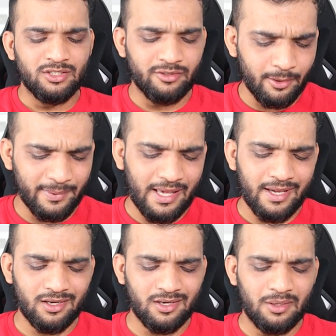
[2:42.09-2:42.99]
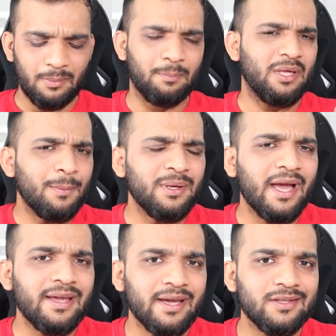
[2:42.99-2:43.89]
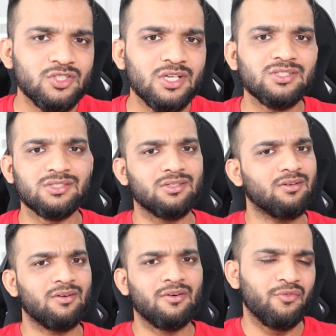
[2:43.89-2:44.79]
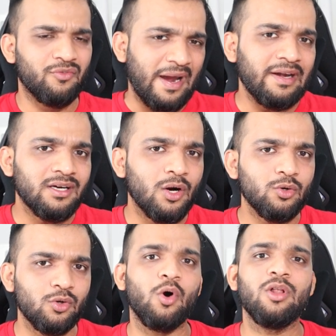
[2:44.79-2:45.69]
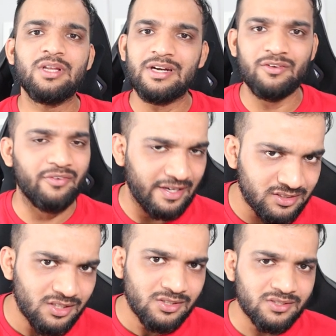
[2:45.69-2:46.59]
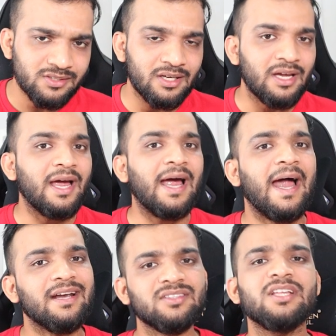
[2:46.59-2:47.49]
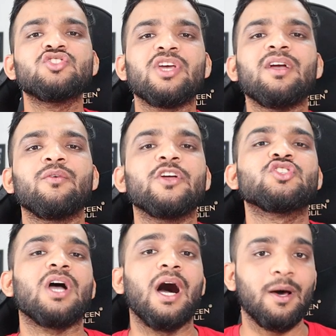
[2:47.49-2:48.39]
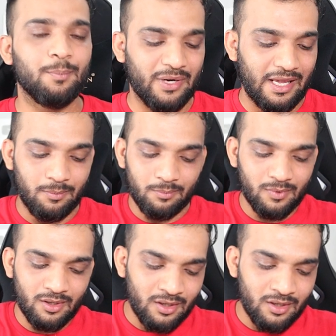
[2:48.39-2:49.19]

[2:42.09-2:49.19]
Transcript: you'll be like, maybe I can just find out all the divisors and then check which are prime.